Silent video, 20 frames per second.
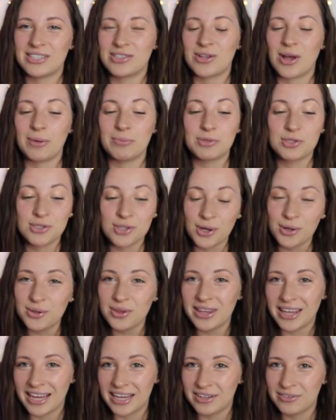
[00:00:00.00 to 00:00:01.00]
So I'm
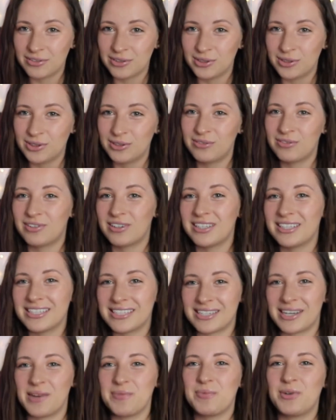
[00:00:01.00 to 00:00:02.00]
so thankful for
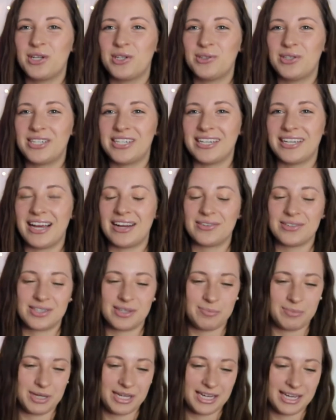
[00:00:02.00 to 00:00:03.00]
this company reaching reaching out
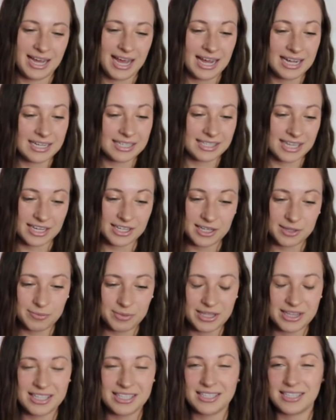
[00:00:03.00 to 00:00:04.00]
to me, sending
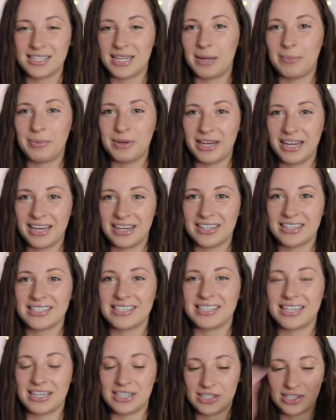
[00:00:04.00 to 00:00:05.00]
me these tape in hair
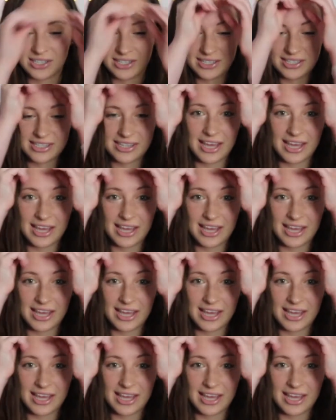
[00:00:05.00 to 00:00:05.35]
extensions.